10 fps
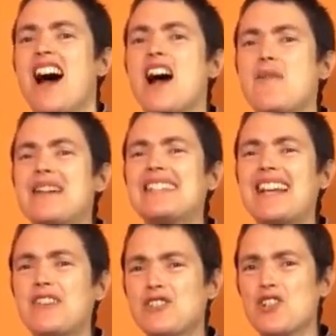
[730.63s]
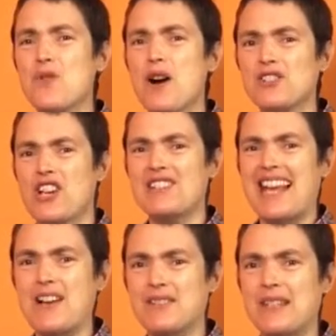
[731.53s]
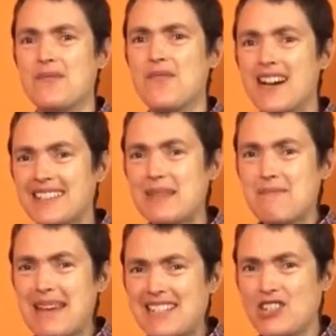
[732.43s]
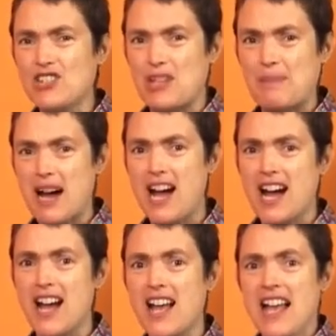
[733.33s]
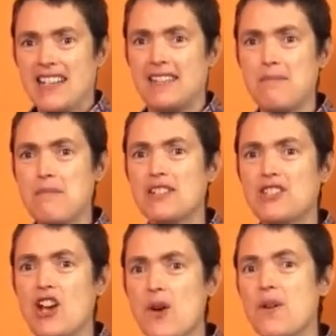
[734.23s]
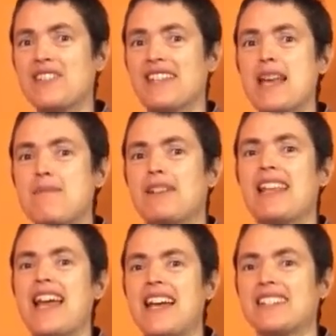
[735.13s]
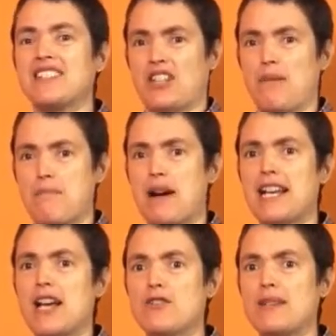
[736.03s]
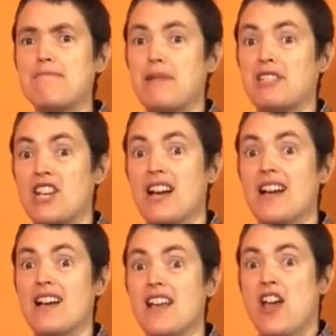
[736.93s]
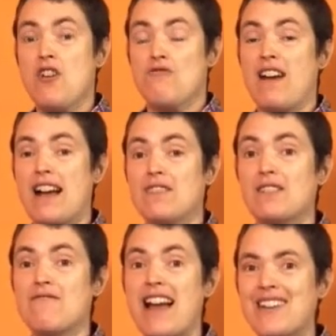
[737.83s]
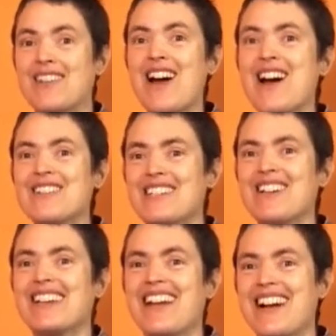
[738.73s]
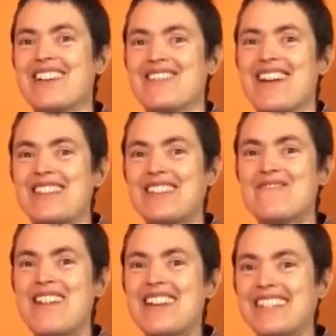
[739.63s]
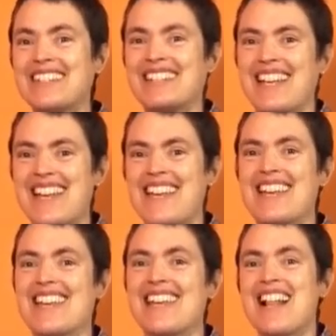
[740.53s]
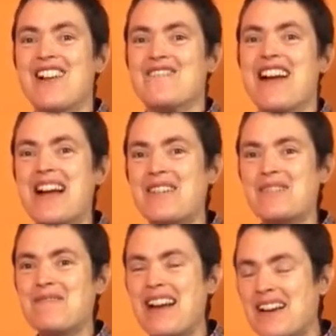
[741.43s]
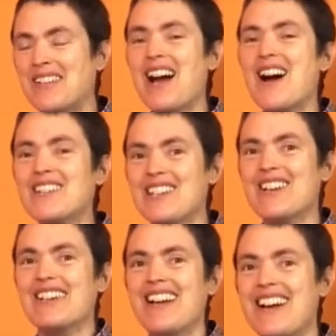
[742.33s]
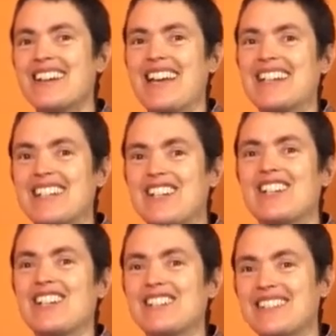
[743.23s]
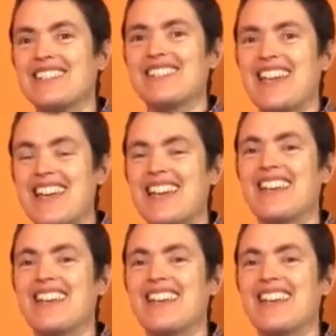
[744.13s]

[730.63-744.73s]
I went down to old Joe's house, he invited me to supper. Stumped my toe on the table leg and stuck my nose in butter. Round and round, old Joe Clark, round and round I say. Round and round, old Joe Clark, ain't got long to stay.